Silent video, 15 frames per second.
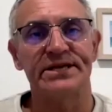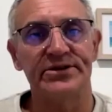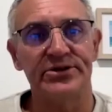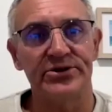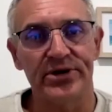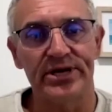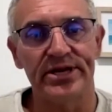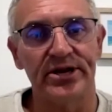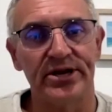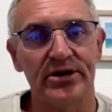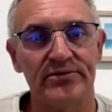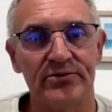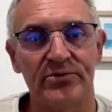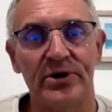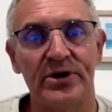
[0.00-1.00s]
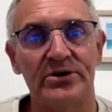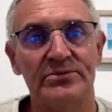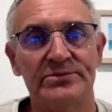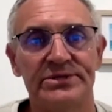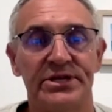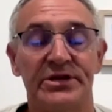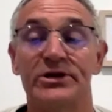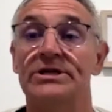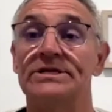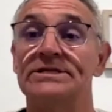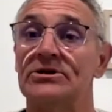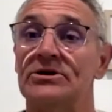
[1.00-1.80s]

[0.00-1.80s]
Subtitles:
that you're getting overwhelmed. You can,